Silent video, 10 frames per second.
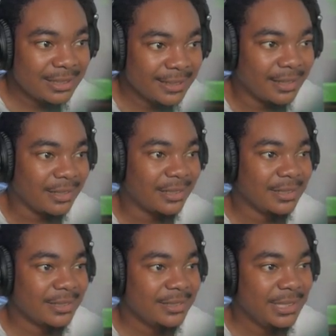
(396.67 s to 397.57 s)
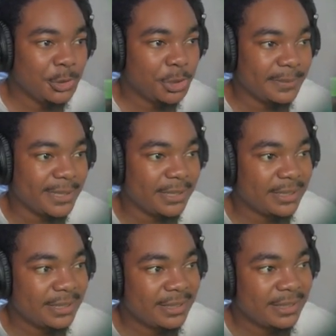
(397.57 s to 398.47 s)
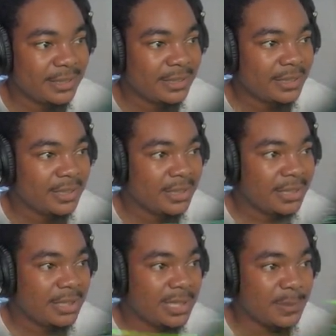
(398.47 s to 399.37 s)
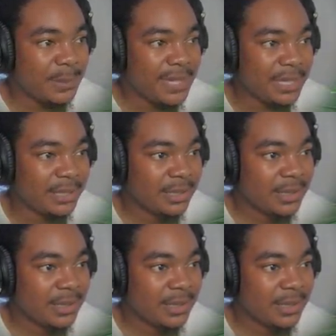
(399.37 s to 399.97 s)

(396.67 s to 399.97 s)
No, you tripping. Could it be me?